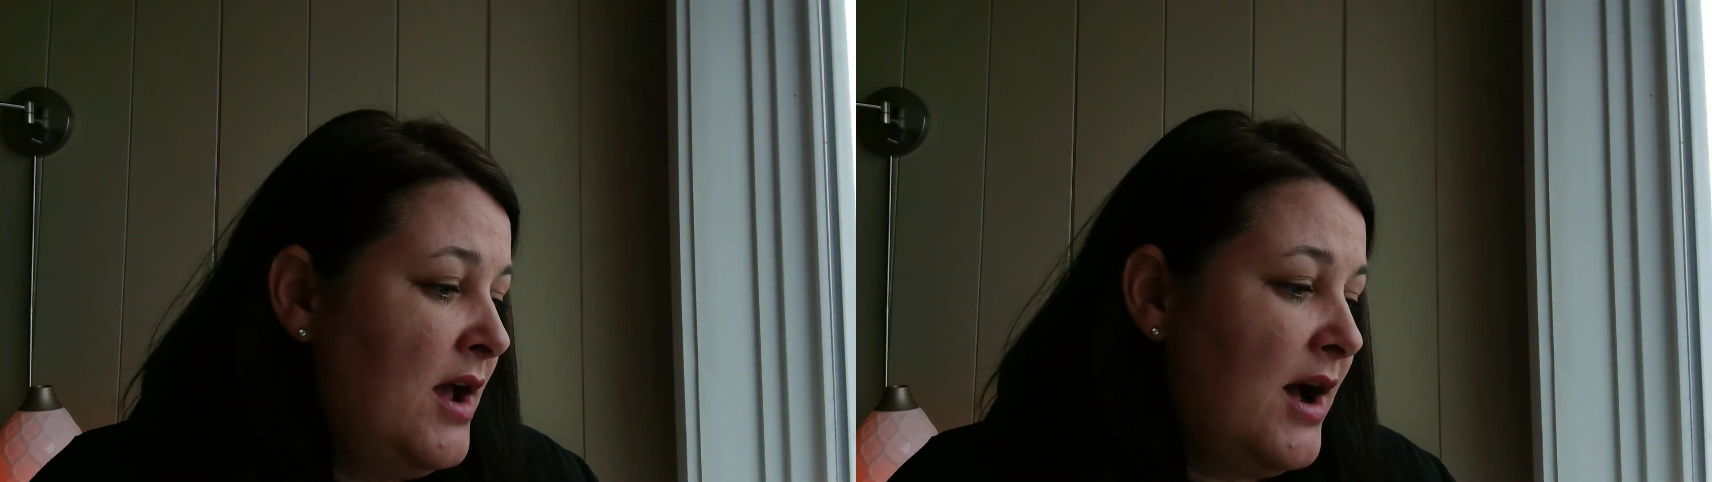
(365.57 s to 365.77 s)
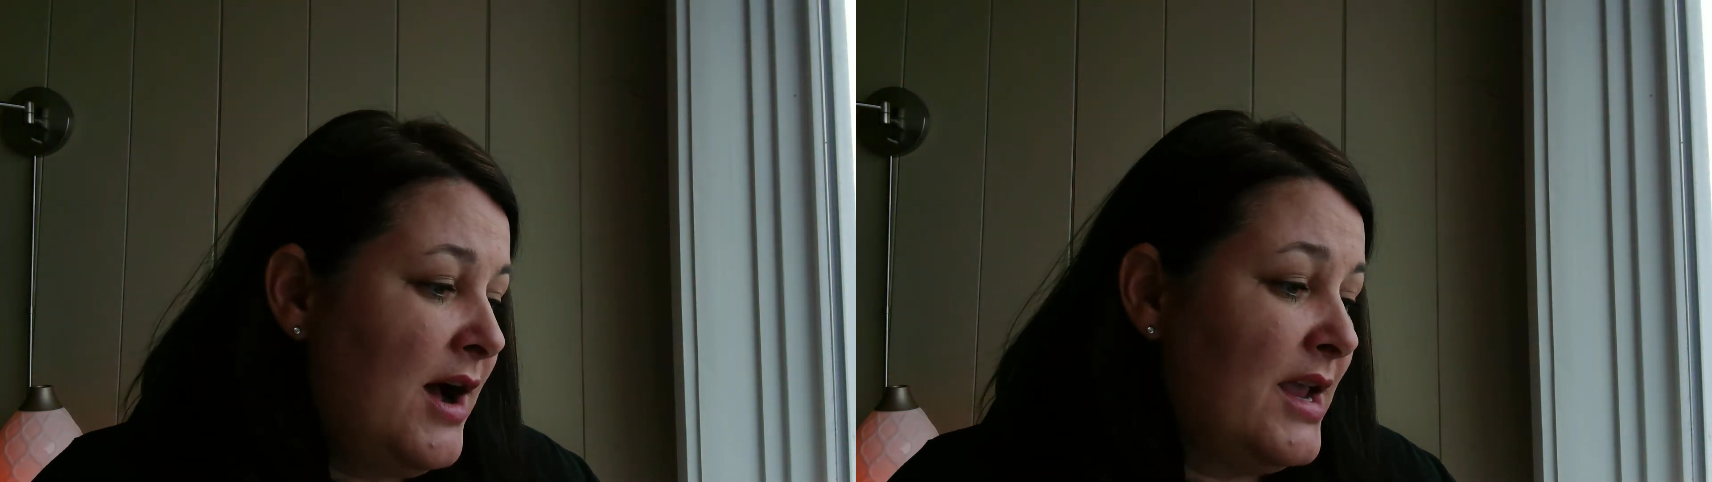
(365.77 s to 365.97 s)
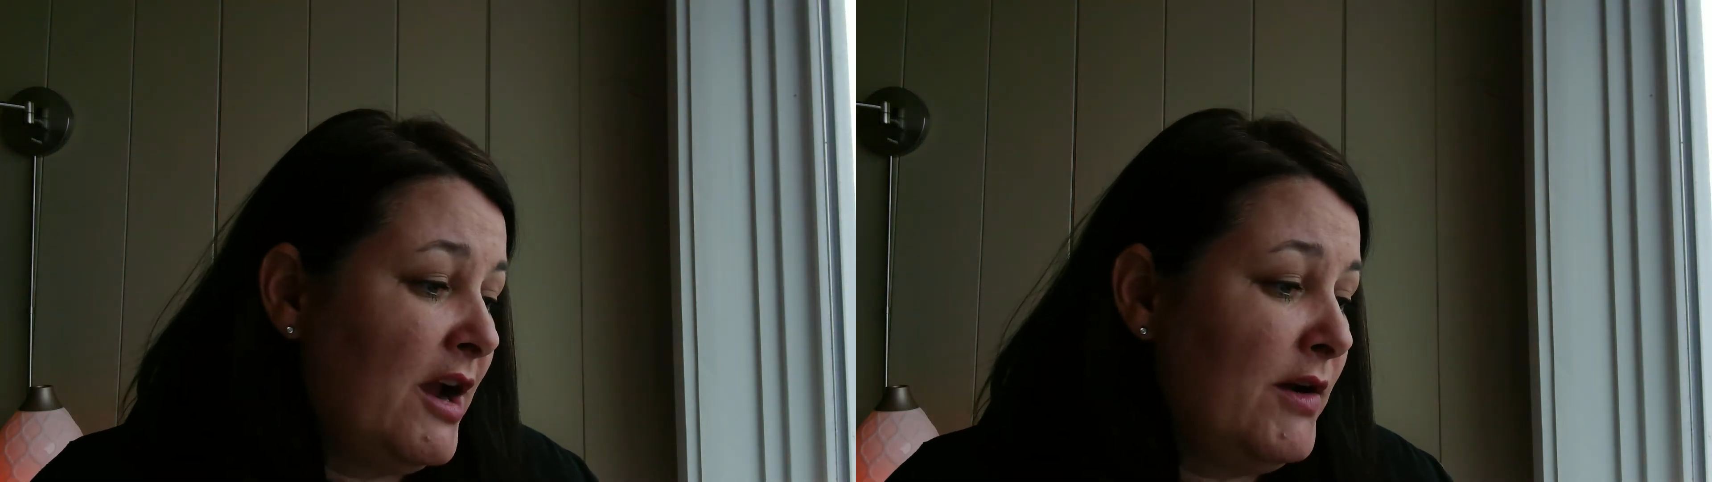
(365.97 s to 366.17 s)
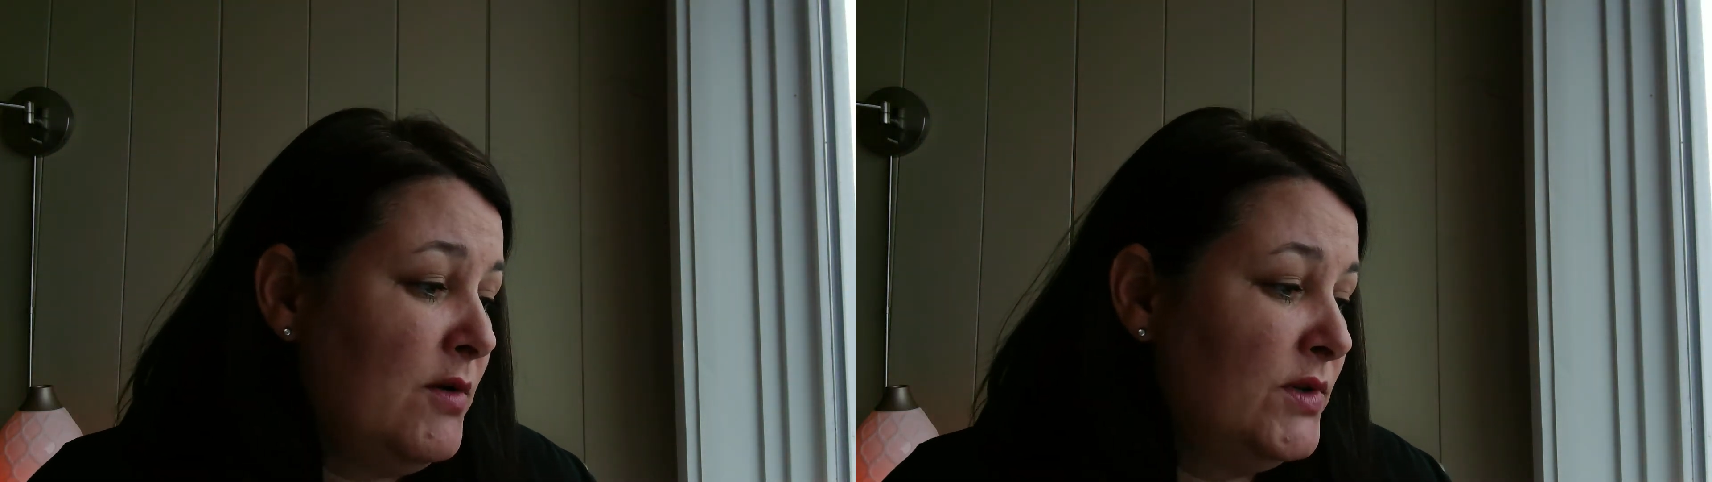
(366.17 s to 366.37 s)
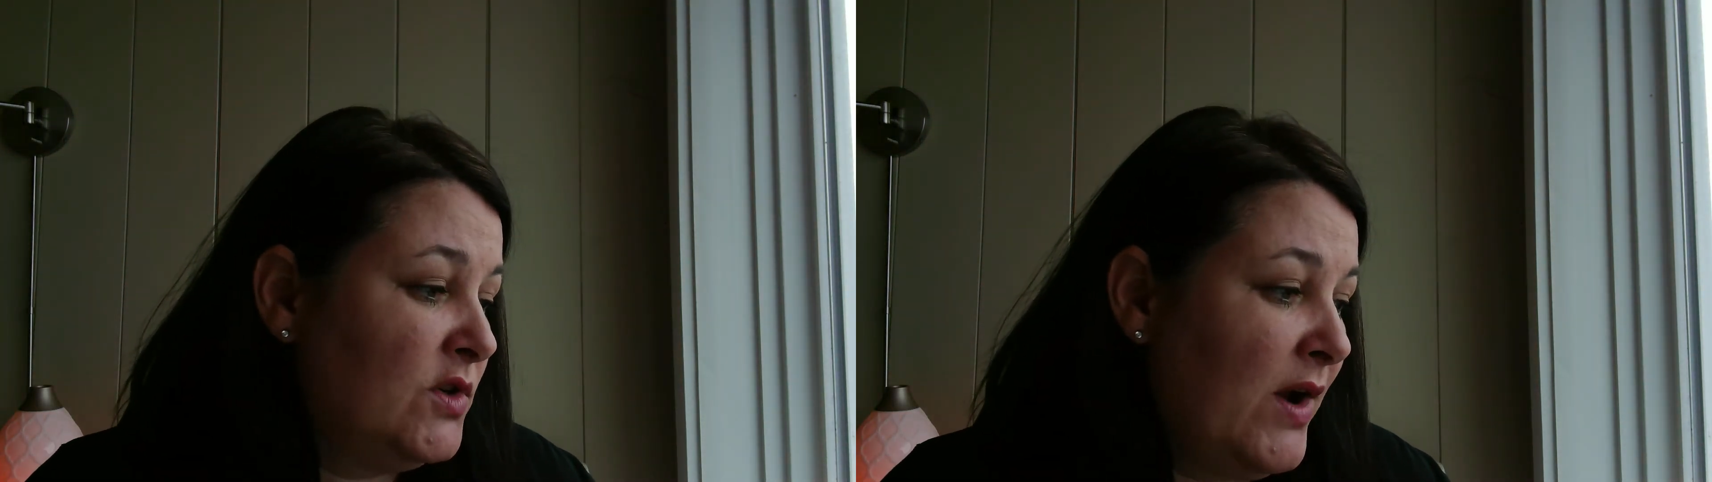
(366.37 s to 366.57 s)
Gary
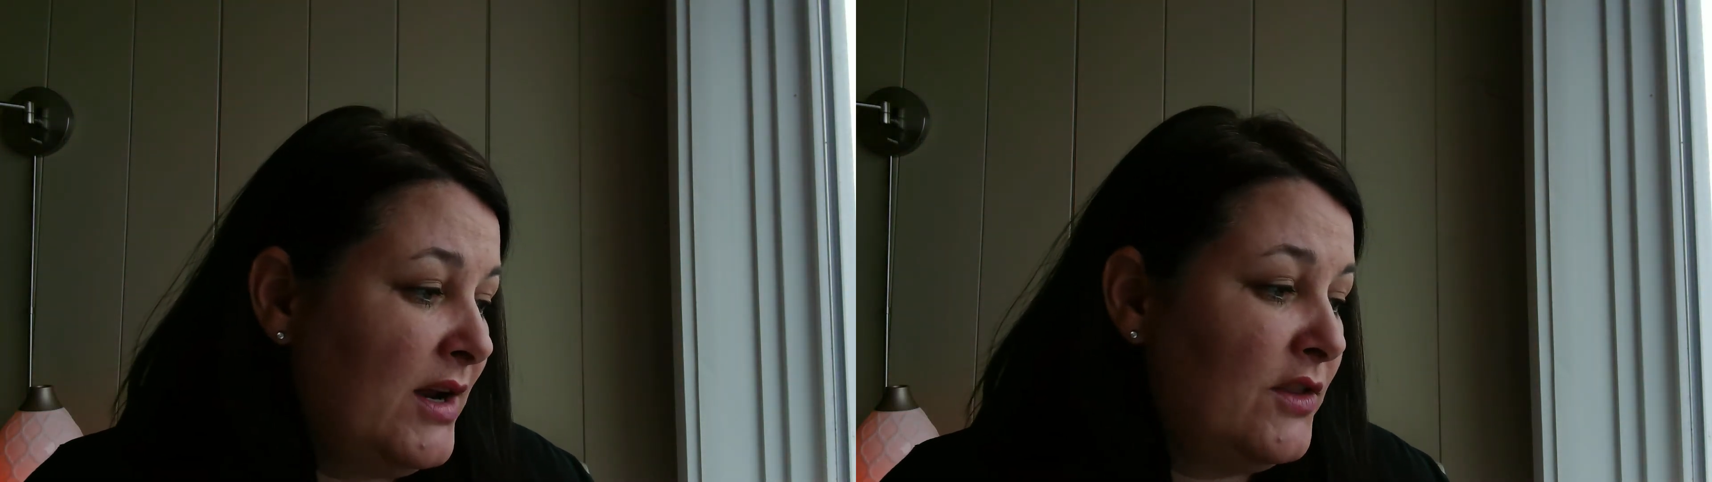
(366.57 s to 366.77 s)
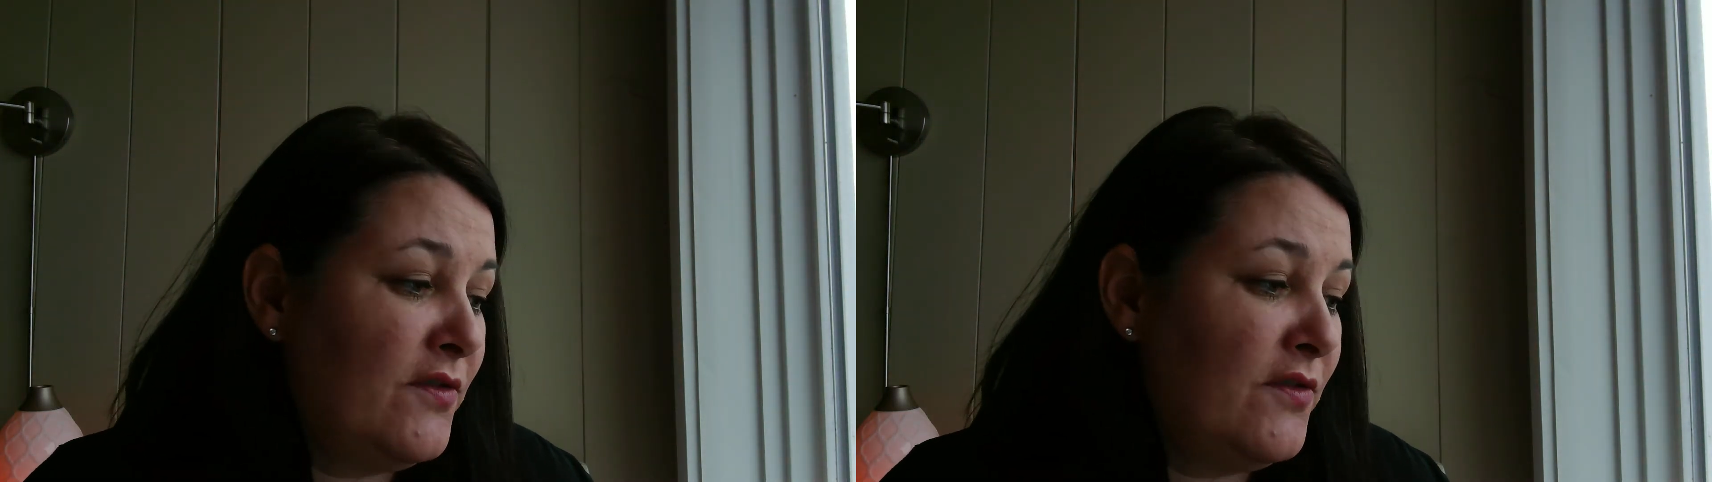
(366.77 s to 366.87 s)
was granted the